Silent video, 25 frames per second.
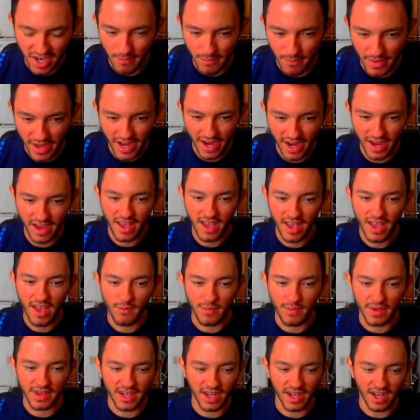back
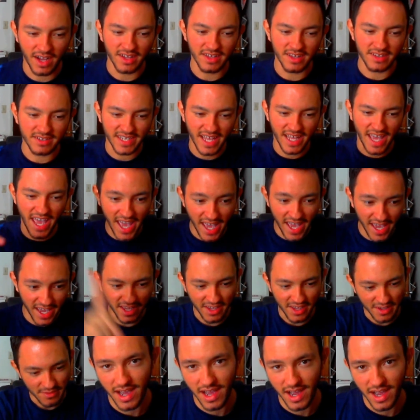because
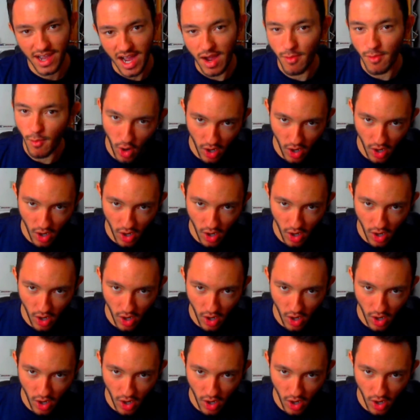A, I'm all